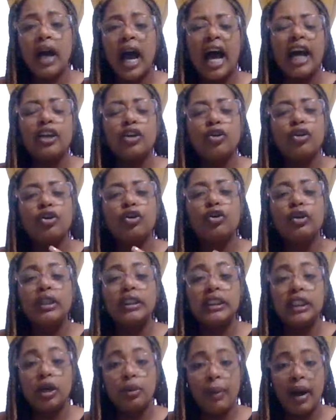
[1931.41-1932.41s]
I know you're going
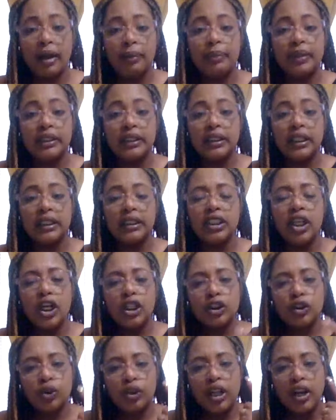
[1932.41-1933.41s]
to tell my business,
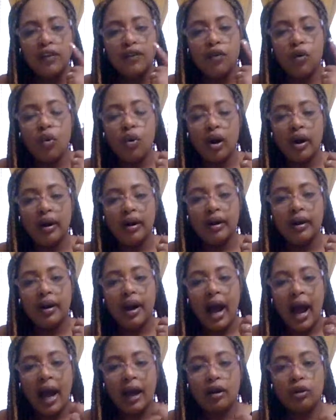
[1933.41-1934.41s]
so therefore,
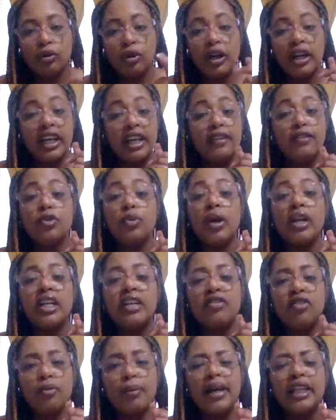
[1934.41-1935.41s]
I don't give you any
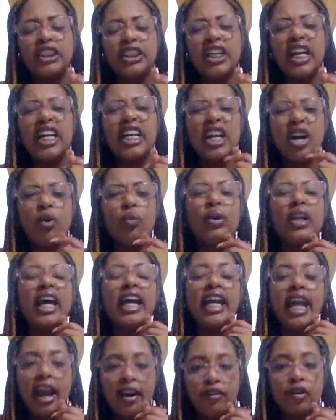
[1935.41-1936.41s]
information and never will
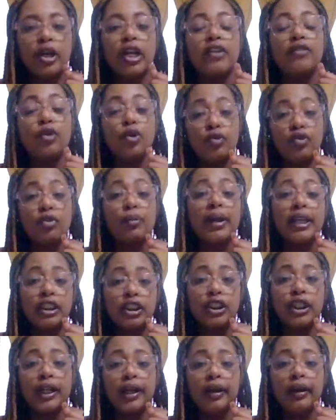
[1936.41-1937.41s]
I ever give you
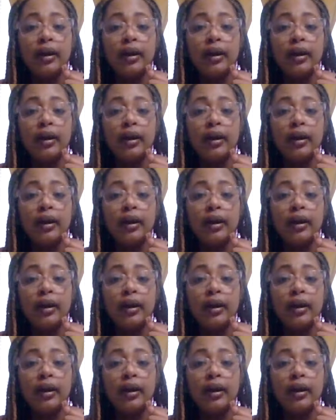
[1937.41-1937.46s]
information.